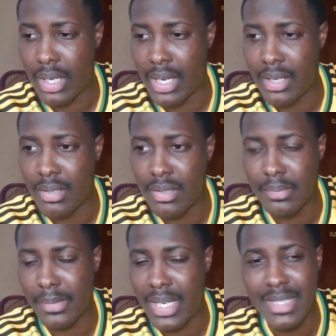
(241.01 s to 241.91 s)
And
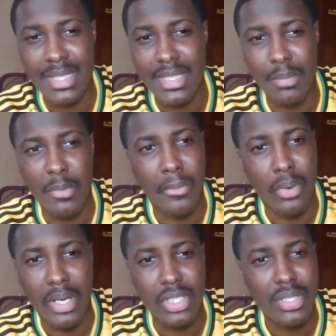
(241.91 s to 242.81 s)
as I said before,
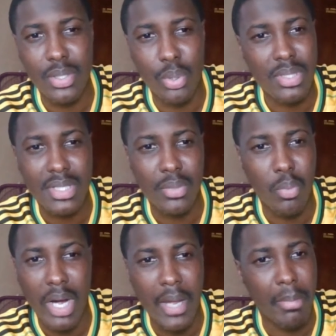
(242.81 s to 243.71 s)
I just don't see
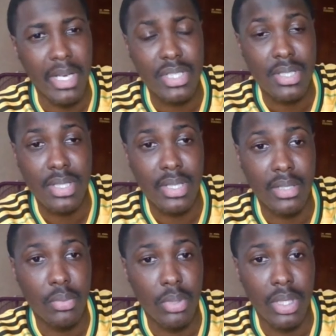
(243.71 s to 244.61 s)
why Manchester
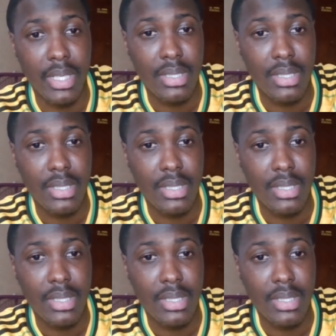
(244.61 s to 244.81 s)
United would let